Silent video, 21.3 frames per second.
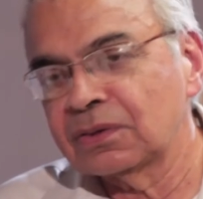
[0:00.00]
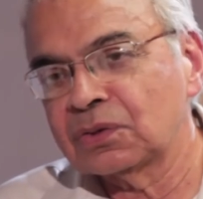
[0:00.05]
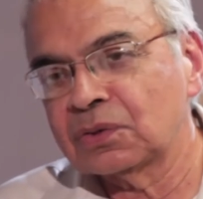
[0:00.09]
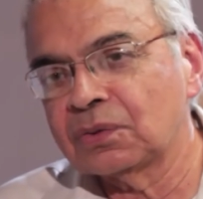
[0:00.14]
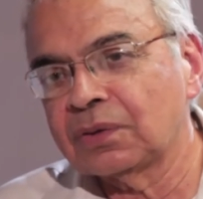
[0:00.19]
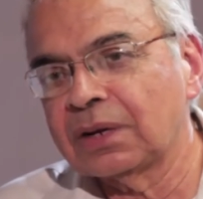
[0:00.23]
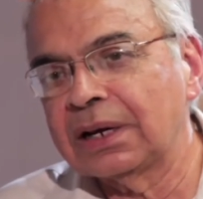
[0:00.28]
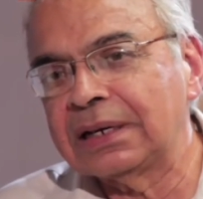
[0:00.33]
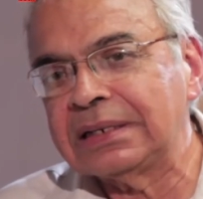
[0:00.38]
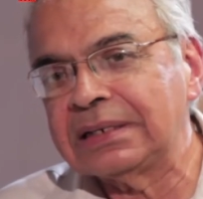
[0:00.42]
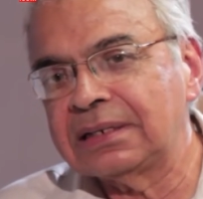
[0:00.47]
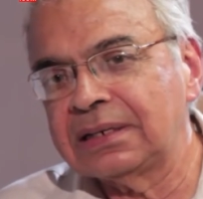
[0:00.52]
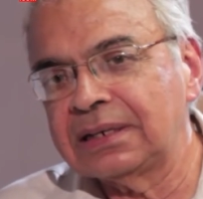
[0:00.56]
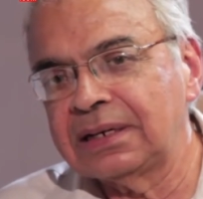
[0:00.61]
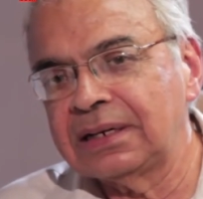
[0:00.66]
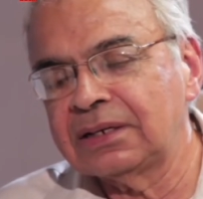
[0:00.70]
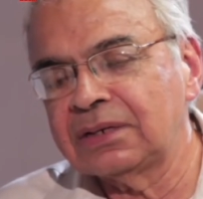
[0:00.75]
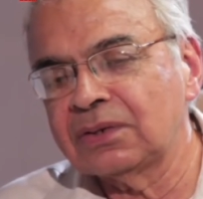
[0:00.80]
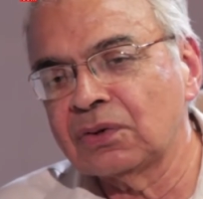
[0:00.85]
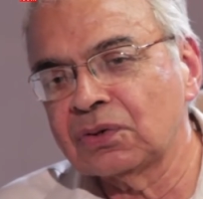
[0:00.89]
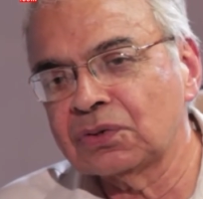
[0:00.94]
So
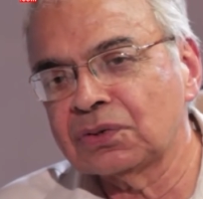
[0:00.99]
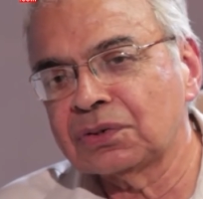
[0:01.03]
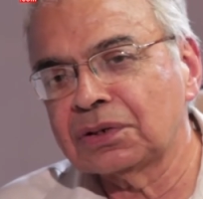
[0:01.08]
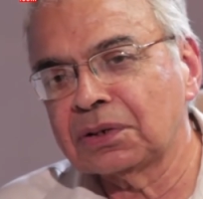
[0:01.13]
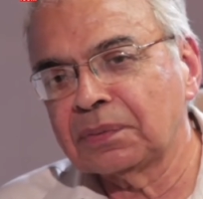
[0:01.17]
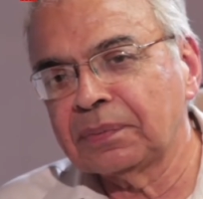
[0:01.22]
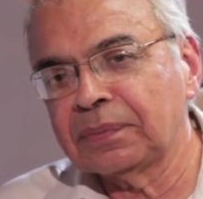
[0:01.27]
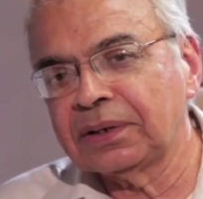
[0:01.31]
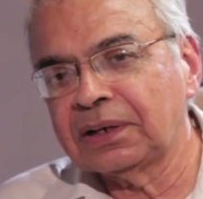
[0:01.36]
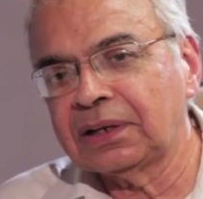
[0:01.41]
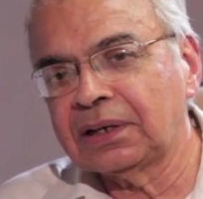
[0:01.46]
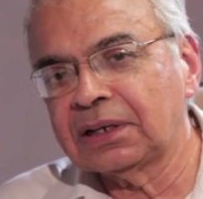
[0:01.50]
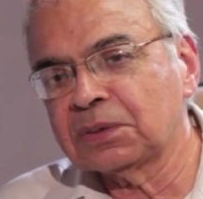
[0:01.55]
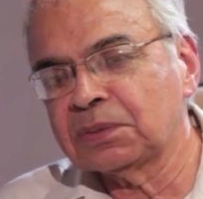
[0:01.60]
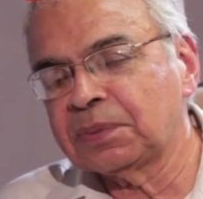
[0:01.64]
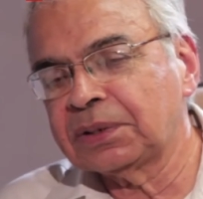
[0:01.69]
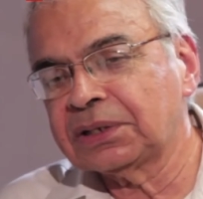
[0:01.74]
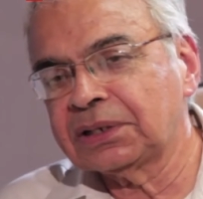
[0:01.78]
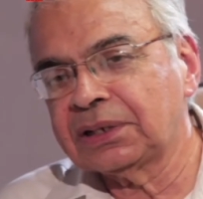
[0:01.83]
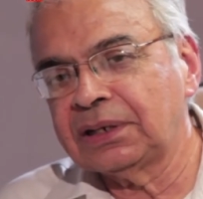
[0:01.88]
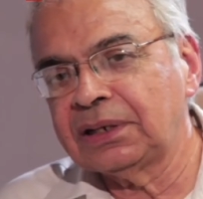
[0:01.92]
ICD is also recommended,
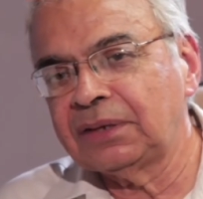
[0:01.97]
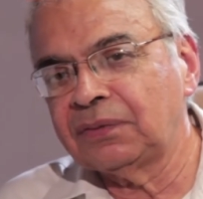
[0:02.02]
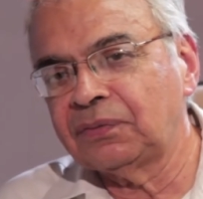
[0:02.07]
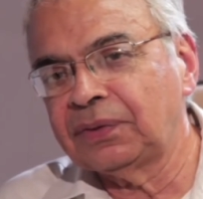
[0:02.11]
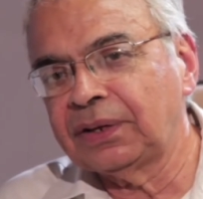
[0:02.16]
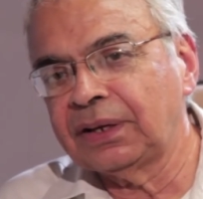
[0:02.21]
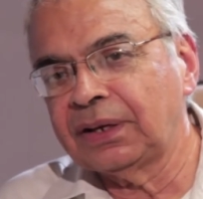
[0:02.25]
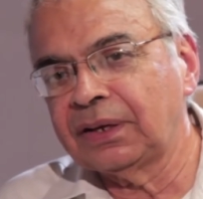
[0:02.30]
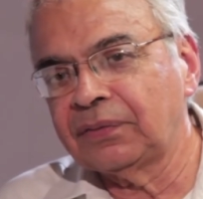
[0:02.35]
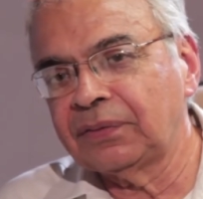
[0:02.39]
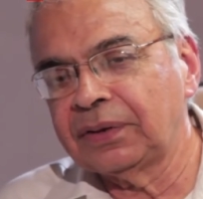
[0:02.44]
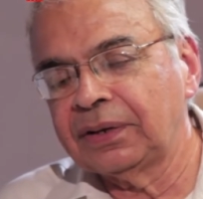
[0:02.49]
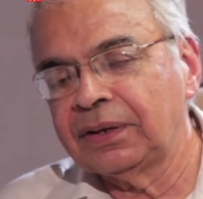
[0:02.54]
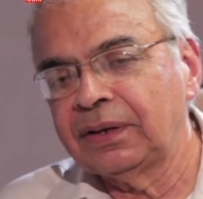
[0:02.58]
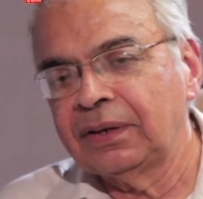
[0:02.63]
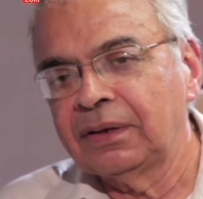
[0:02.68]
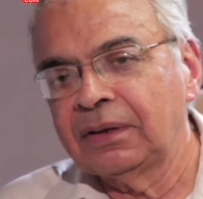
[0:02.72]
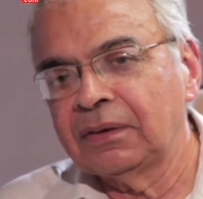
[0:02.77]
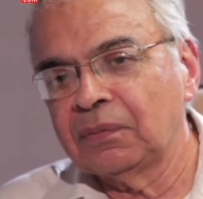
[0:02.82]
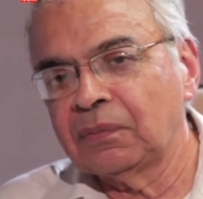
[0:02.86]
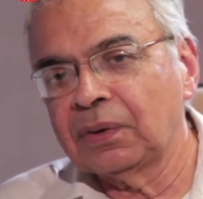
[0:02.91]
especially if they have a
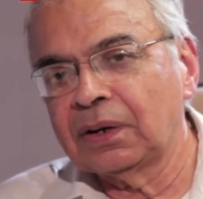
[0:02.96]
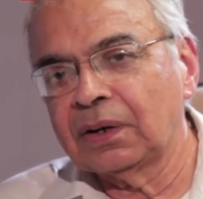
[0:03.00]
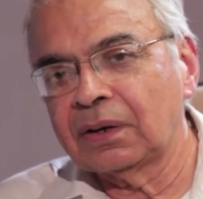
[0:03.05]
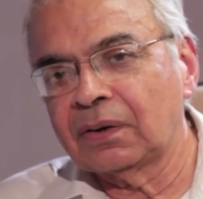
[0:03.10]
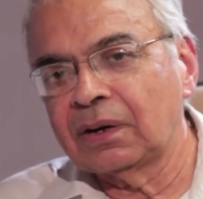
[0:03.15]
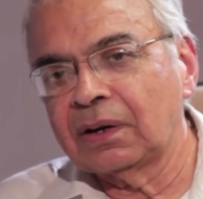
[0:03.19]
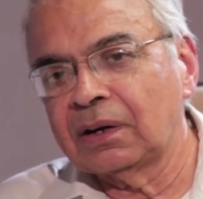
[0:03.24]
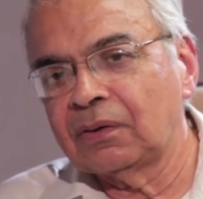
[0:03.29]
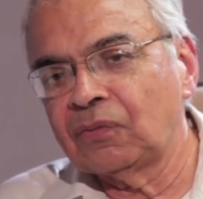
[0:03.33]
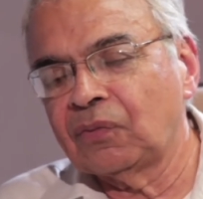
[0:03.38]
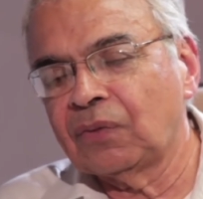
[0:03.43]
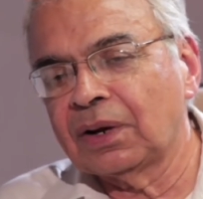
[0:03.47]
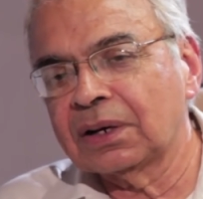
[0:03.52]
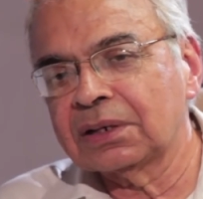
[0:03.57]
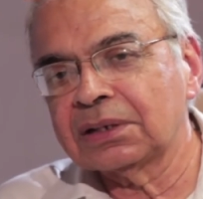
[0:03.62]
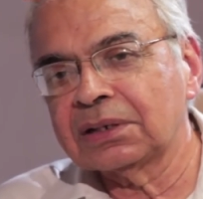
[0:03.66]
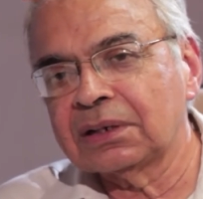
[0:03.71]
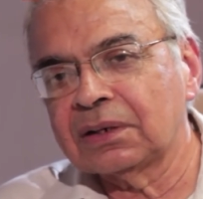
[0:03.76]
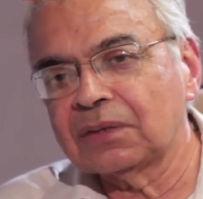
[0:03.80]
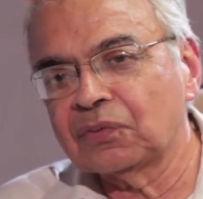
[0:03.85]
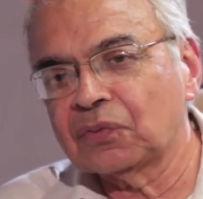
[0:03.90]
myocardial
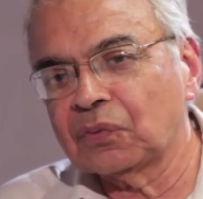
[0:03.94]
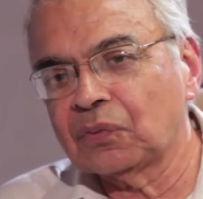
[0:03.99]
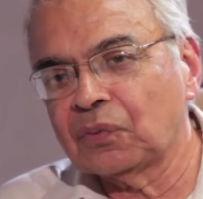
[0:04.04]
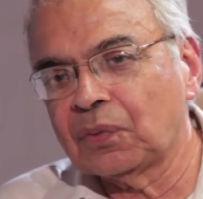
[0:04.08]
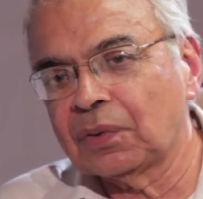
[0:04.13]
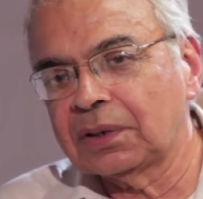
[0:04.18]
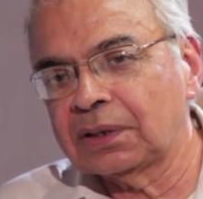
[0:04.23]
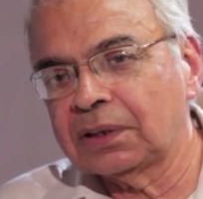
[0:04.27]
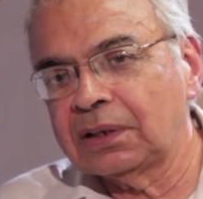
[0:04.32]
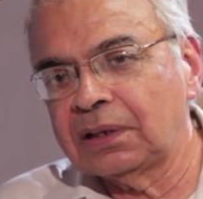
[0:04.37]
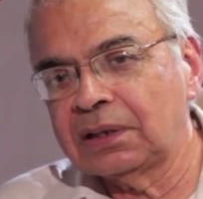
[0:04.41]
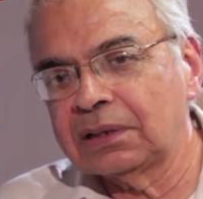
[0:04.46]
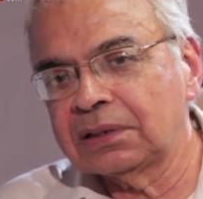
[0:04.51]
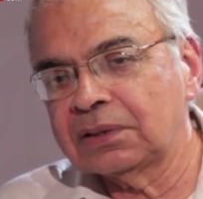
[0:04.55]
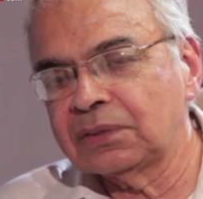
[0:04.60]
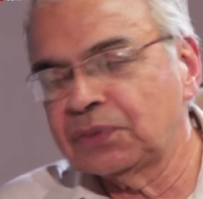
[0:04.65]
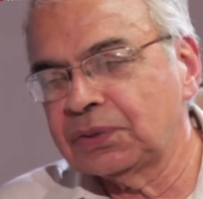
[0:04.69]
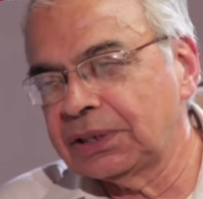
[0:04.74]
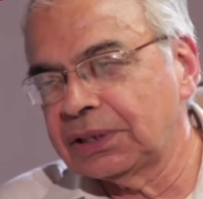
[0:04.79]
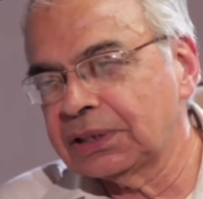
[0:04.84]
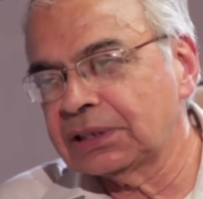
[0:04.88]
infarction after 40 days,
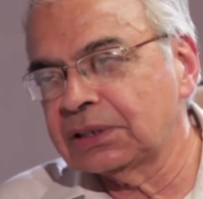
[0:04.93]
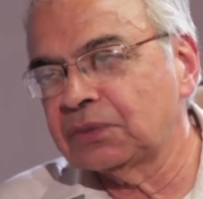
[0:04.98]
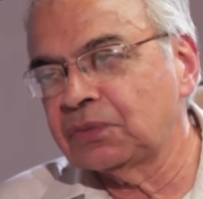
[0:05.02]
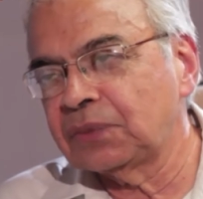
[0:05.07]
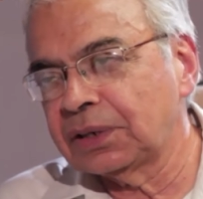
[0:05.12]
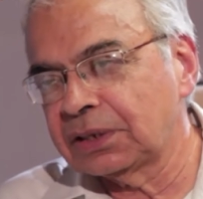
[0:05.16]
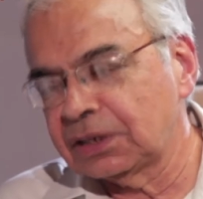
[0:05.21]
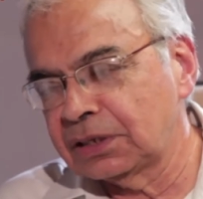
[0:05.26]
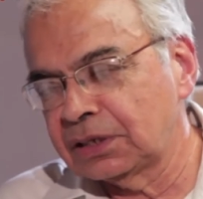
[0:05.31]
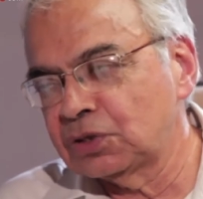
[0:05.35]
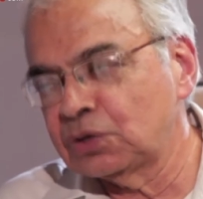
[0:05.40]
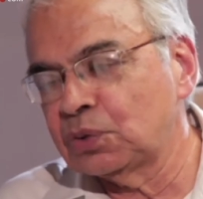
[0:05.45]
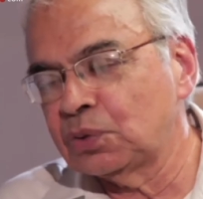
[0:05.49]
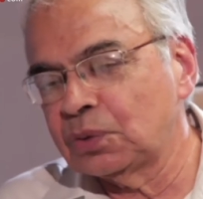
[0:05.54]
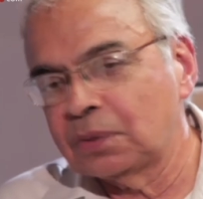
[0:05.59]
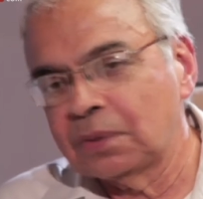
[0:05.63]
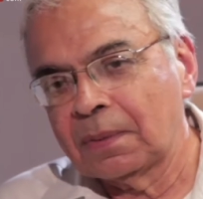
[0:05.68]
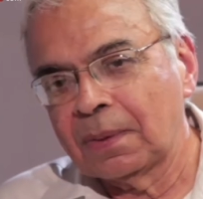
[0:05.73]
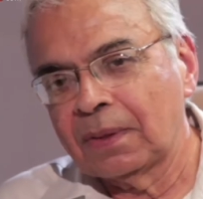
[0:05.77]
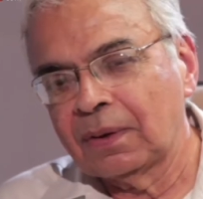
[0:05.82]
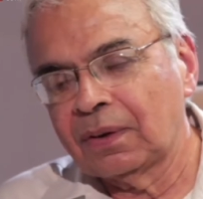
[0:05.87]
if ejection fraction is
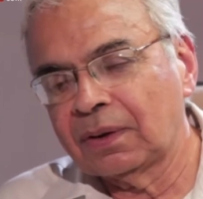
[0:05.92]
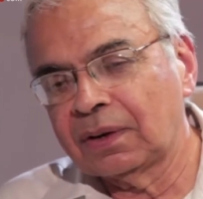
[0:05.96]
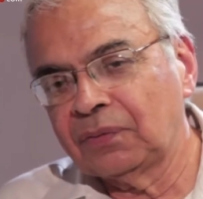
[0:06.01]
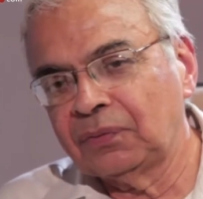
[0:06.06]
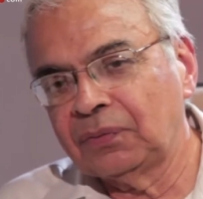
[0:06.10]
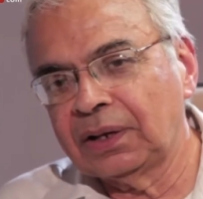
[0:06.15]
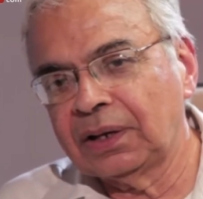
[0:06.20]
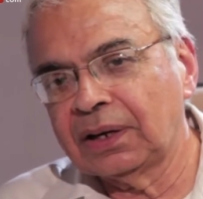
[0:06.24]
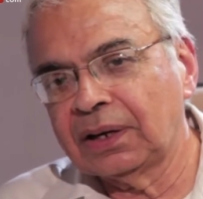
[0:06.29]
low, or if they